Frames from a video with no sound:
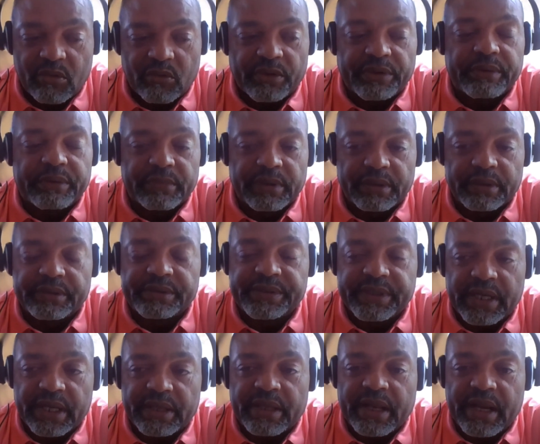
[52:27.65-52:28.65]
I want them to
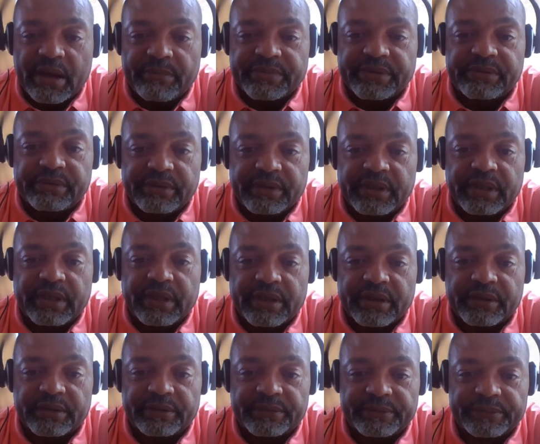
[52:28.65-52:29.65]
understand that opportunity
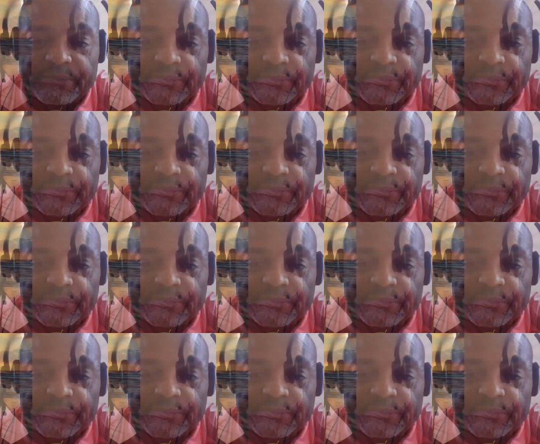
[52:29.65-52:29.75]
there.